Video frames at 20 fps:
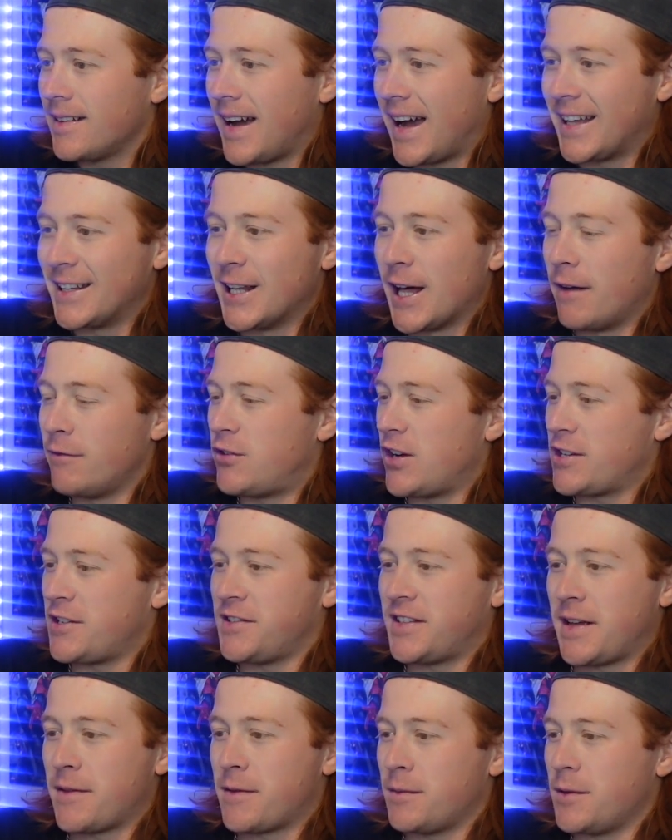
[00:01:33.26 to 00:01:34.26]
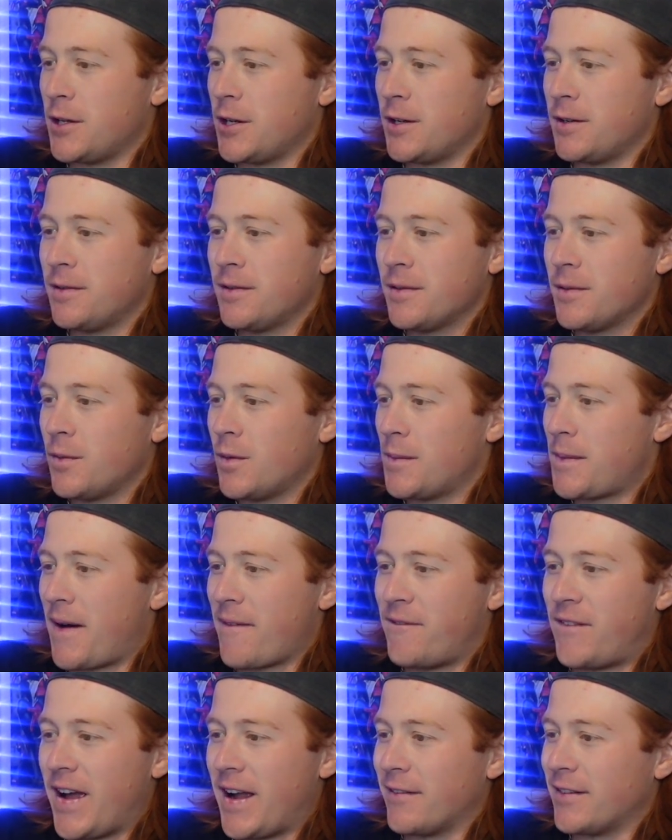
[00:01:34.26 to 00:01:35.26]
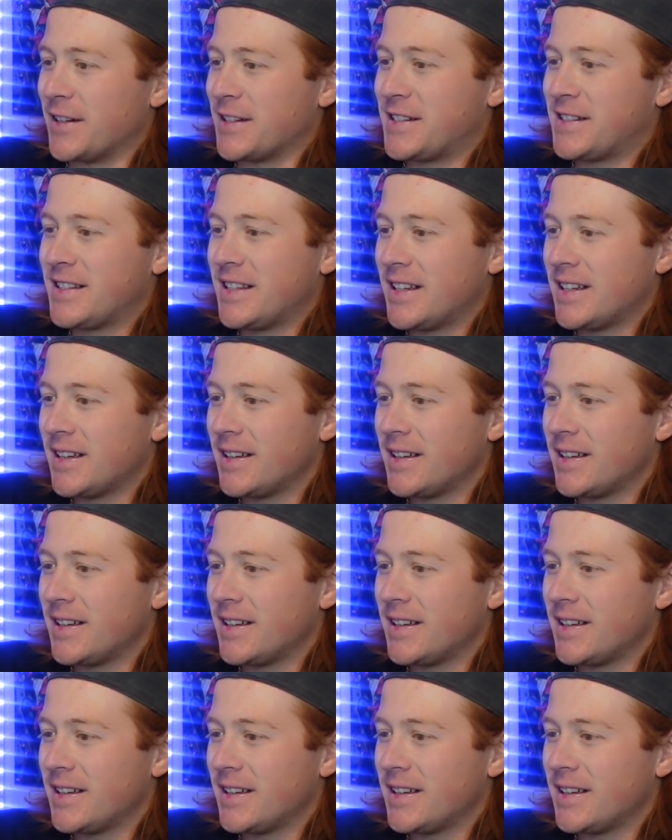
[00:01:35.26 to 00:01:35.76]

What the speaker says: I love Jason Statham, dude. One of my favorites.